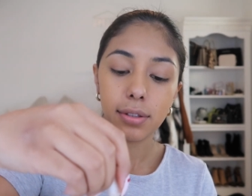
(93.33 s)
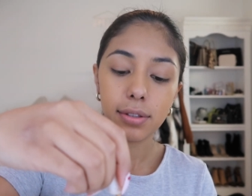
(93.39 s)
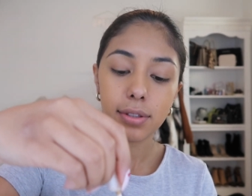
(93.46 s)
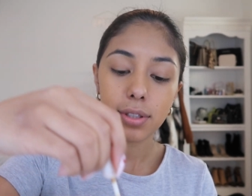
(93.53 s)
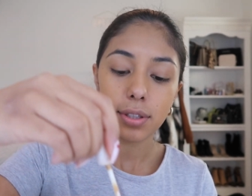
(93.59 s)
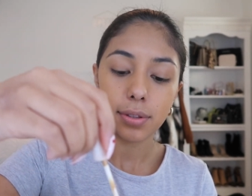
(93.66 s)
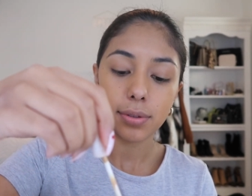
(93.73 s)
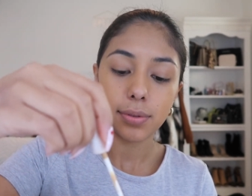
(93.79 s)

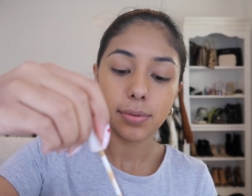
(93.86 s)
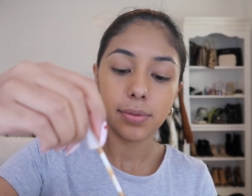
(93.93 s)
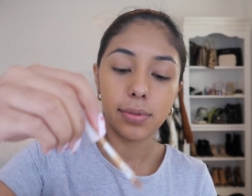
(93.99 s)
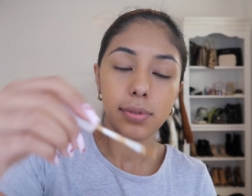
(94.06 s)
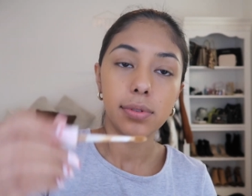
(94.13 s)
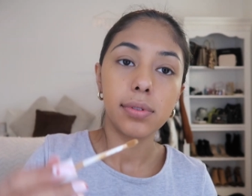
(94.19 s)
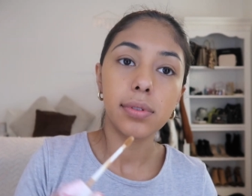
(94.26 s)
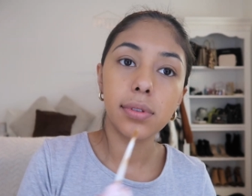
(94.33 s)
So
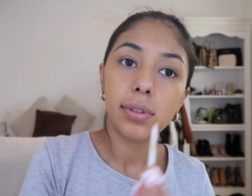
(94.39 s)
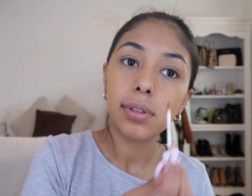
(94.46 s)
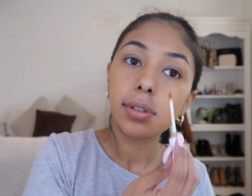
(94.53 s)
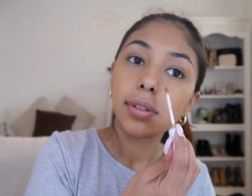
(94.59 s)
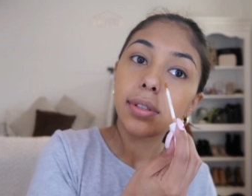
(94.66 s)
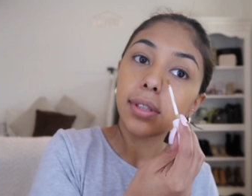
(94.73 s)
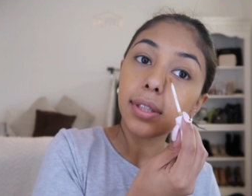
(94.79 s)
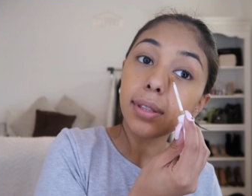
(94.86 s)

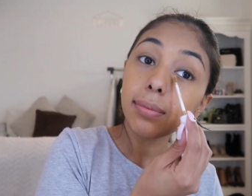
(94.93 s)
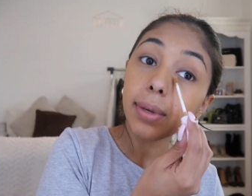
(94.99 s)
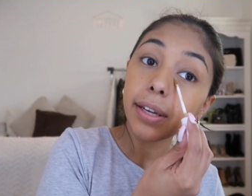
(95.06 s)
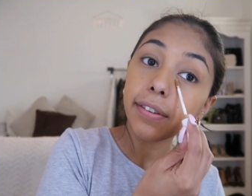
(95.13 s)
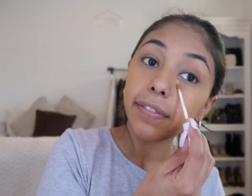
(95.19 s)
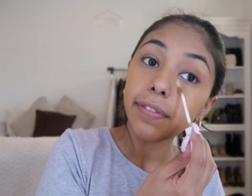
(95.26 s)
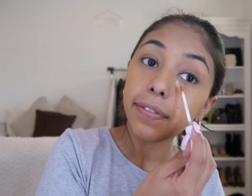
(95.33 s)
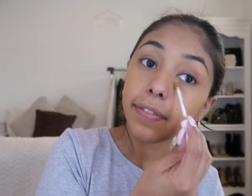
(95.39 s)
this is
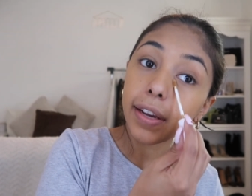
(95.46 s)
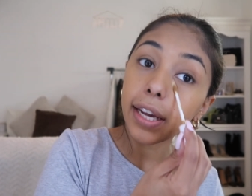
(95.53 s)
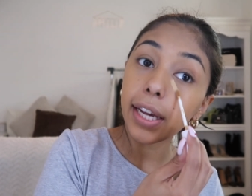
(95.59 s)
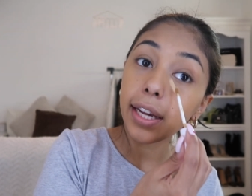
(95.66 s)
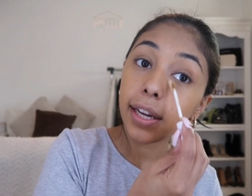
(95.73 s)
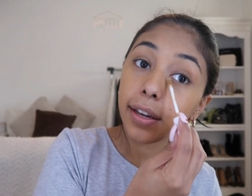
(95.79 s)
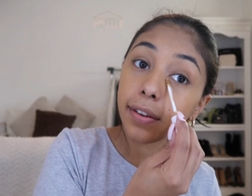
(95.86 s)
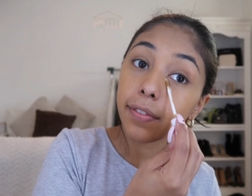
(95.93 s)
my
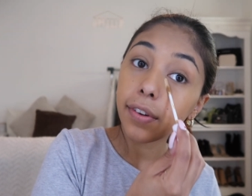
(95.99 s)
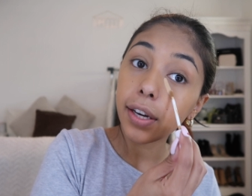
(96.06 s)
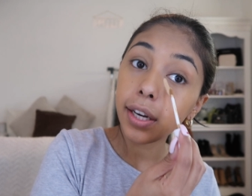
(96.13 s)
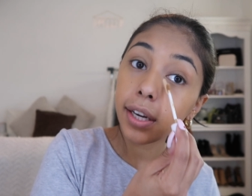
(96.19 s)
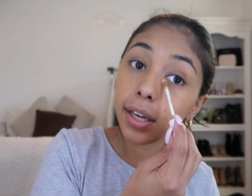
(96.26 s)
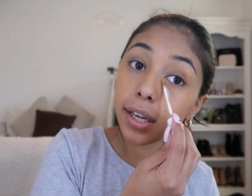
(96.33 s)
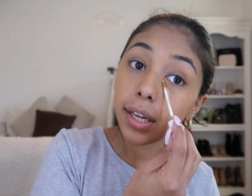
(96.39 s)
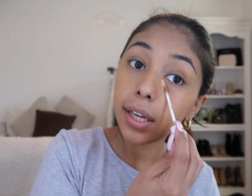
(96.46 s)

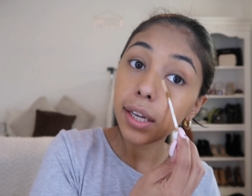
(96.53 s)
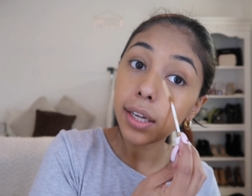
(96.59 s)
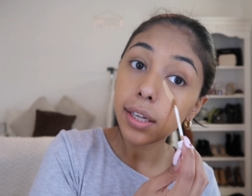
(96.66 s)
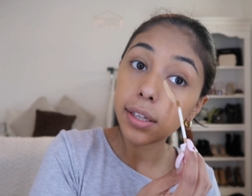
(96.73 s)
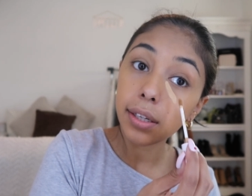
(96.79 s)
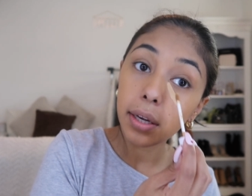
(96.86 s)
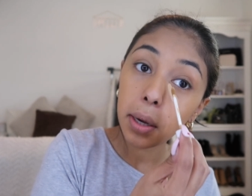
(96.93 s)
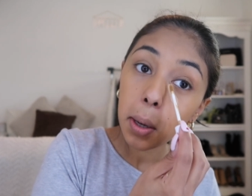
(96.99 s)

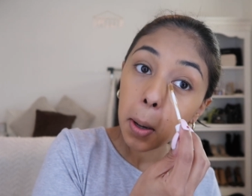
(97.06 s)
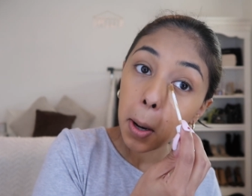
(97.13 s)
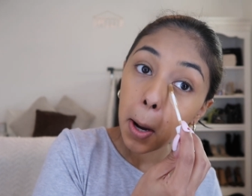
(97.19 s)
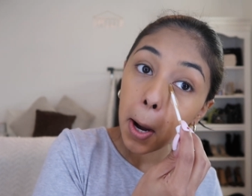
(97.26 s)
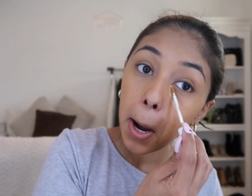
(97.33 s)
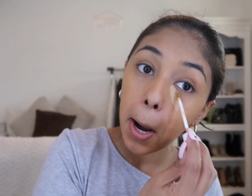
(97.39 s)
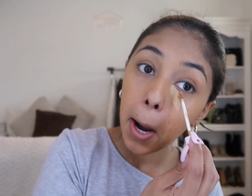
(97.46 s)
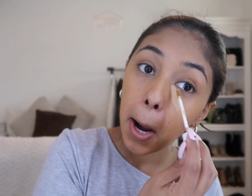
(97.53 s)
favorite.
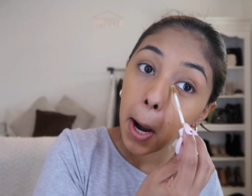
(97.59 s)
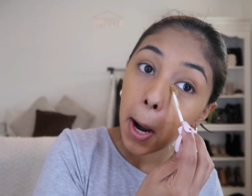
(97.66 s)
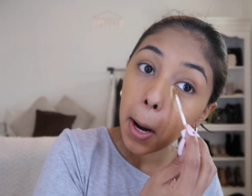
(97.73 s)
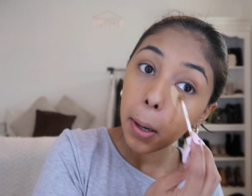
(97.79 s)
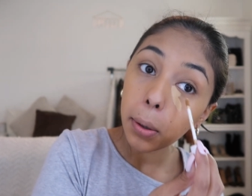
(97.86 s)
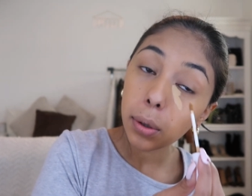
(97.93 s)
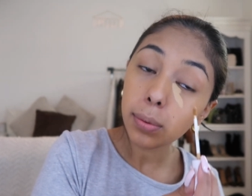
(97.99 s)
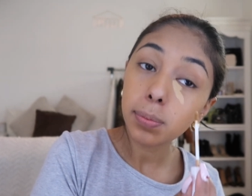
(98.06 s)

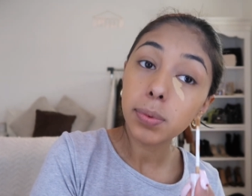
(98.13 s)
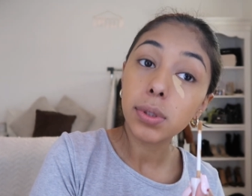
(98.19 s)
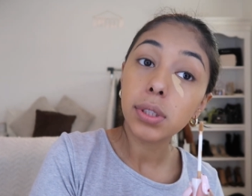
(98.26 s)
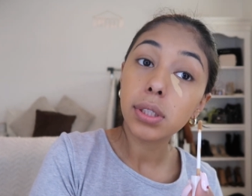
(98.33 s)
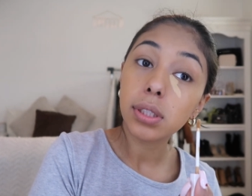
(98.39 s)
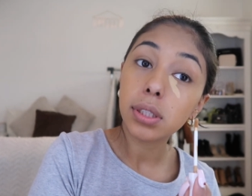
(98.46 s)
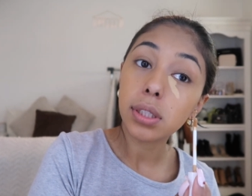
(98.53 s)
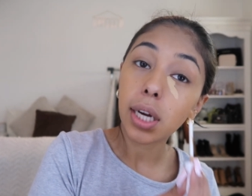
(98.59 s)
Oops,
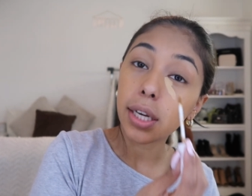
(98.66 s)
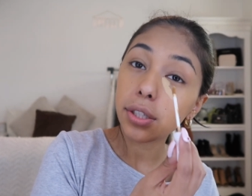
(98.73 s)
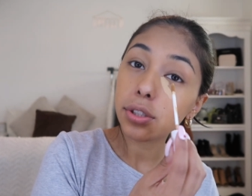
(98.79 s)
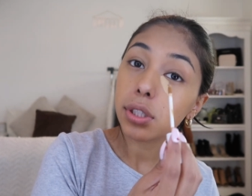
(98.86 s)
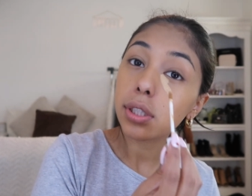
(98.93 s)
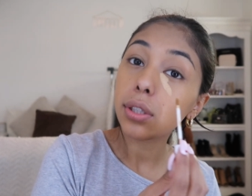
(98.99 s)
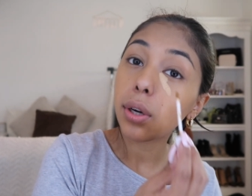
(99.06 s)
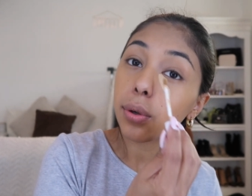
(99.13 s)
I
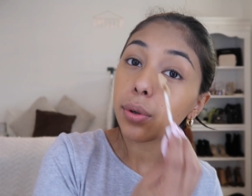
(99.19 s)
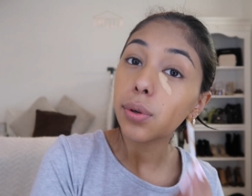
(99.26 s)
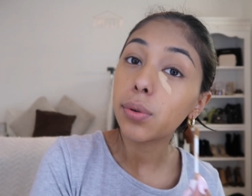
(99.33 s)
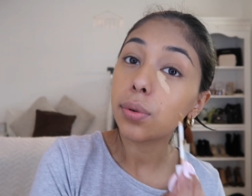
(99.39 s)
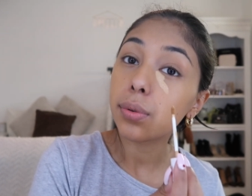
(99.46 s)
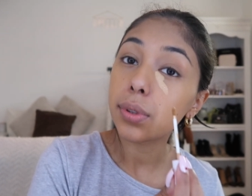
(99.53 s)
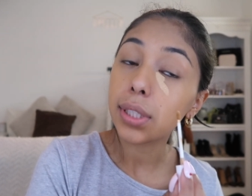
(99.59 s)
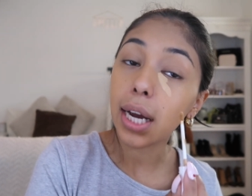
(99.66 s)
usually don't
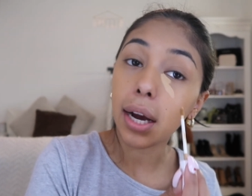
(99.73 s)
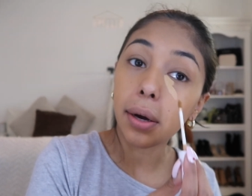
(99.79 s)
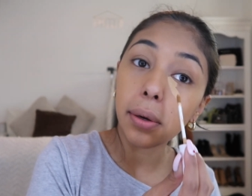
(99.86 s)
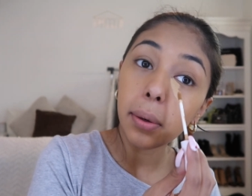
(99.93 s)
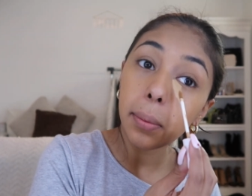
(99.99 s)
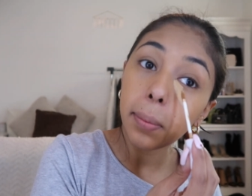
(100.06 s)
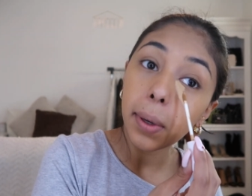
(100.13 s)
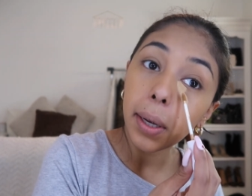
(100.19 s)
go
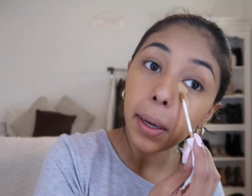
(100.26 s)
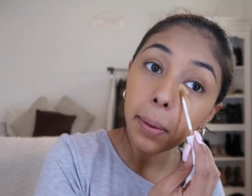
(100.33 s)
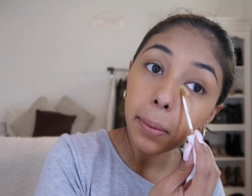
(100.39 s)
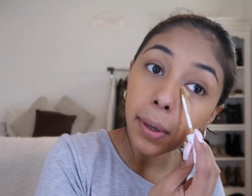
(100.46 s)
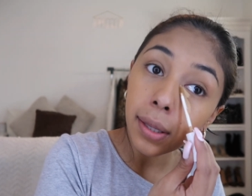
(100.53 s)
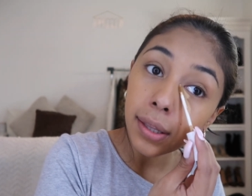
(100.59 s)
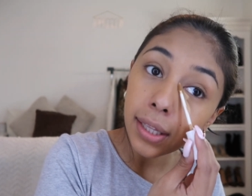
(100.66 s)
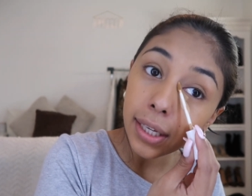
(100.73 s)
down, but I'm
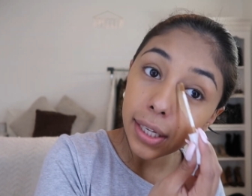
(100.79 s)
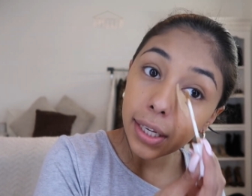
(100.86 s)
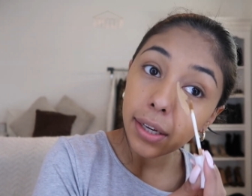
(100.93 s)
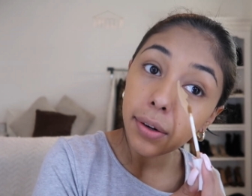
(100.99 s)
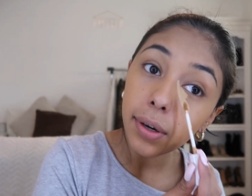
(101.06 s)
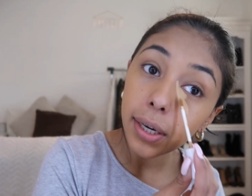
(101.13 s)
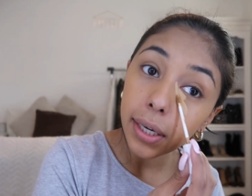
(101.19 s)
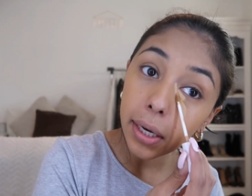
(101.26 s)
not
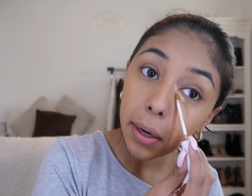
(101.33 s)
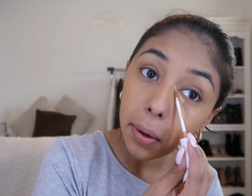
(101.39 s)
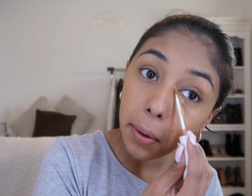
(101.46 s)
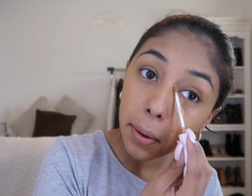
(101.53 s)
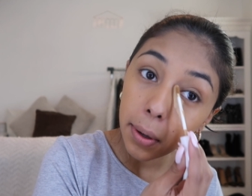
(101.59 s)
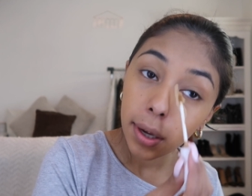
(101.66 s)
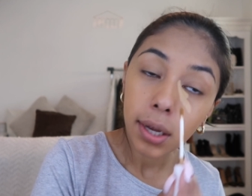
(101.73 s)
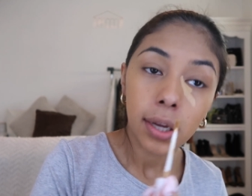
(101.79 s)
thinking right now.
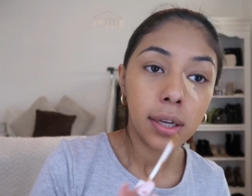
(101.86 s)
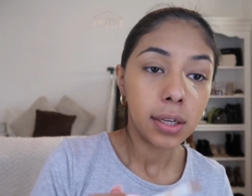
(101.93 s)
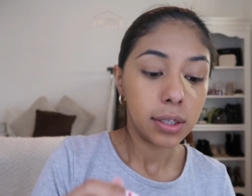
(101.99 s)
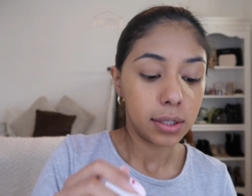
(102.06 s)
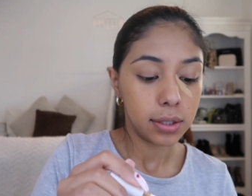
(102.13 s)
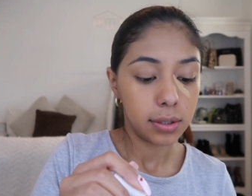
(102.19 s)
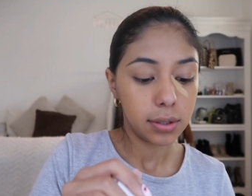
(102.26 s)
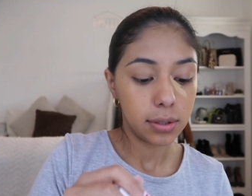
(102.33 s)

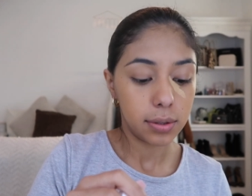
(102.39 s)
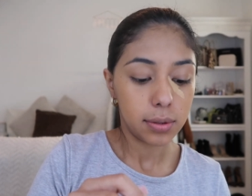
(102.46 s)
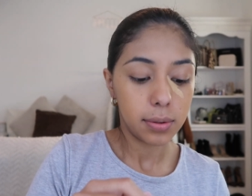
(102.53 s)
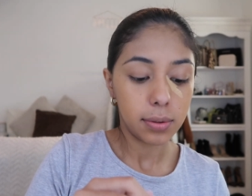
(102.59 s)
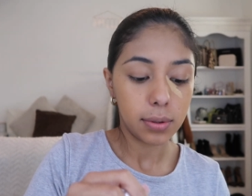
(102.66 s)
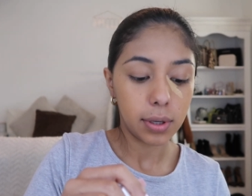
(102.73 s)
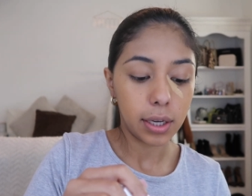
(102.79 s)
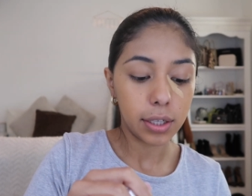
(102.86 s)

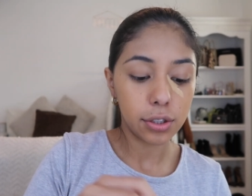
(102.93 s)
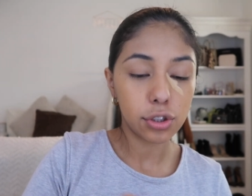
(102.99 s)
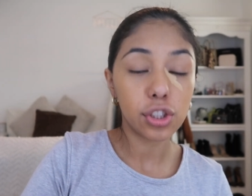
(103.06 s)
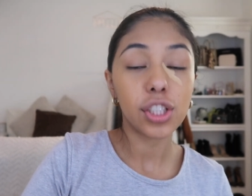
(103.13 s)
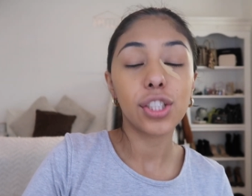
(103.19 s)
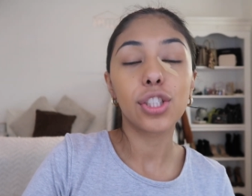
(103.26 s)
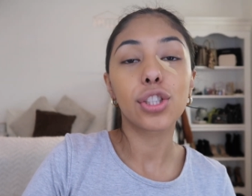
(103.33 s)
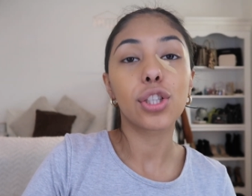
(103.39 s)
I
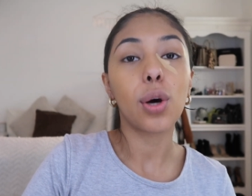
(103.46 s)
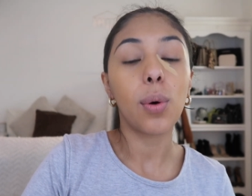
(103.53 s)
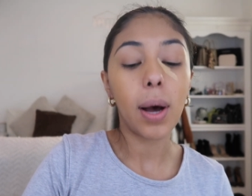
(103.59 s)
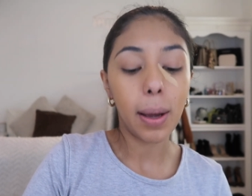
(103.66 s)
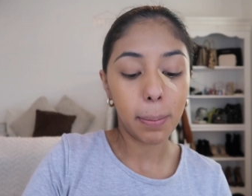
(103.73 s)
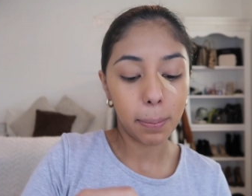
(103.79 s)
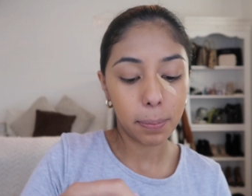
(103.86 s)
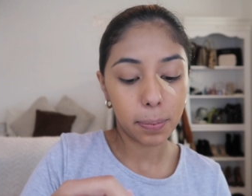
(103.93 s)
usually just go
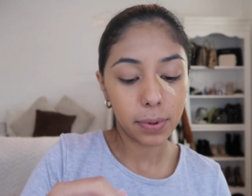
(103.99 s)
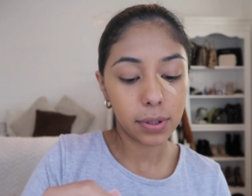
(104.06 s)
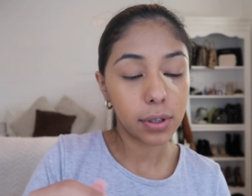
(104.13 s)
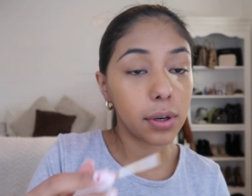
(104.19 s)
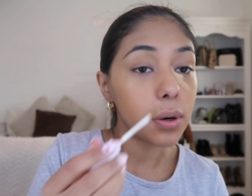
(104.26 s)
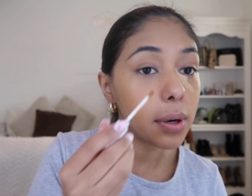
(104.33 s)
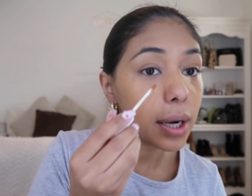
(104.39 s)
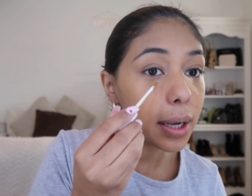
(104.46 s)
up,
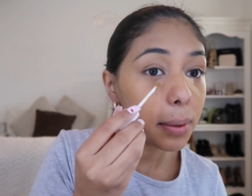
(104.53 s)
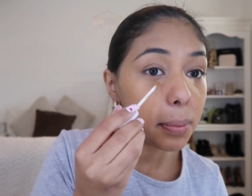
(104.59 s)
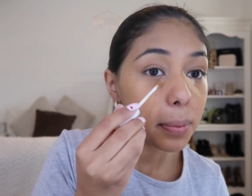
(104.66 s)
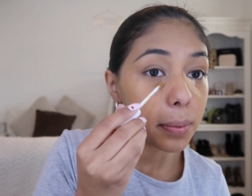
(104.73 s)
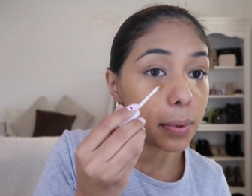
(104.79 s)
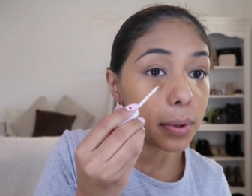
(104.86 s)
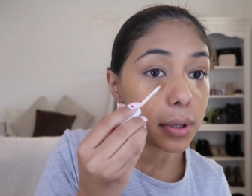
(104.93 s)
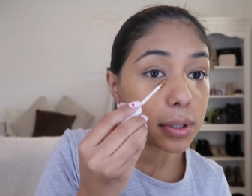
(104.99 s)

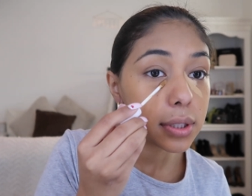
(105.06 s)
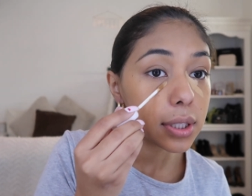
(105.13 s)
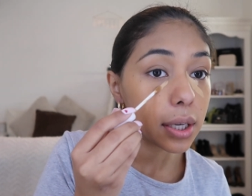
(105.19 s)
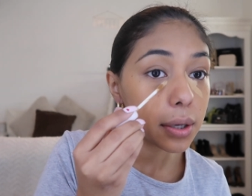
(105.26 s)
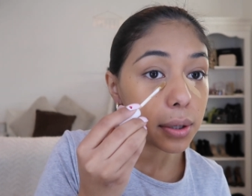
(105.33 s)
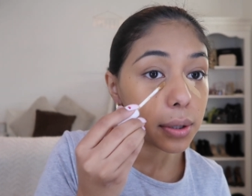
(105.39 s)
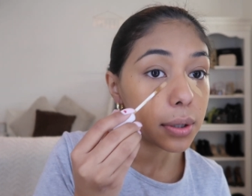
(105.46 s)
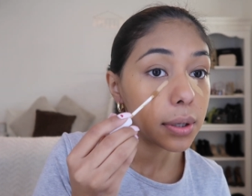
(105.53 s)

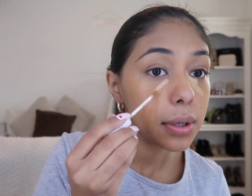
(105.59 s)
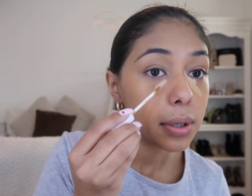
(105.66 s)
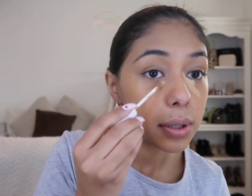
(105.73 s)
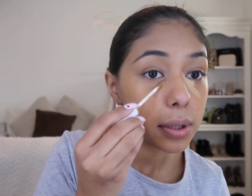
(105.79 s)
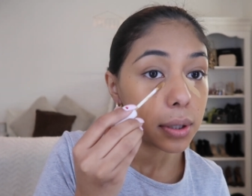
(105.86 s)
so